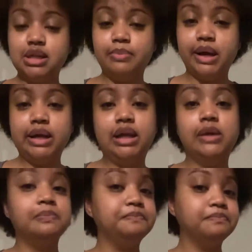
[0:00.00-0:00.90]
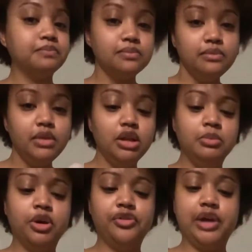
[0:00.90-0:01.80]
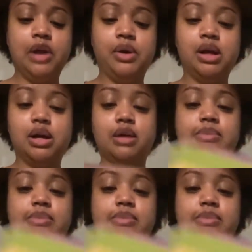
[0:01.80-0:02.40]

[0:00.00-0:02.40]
Buddy, the more fragrant it comes.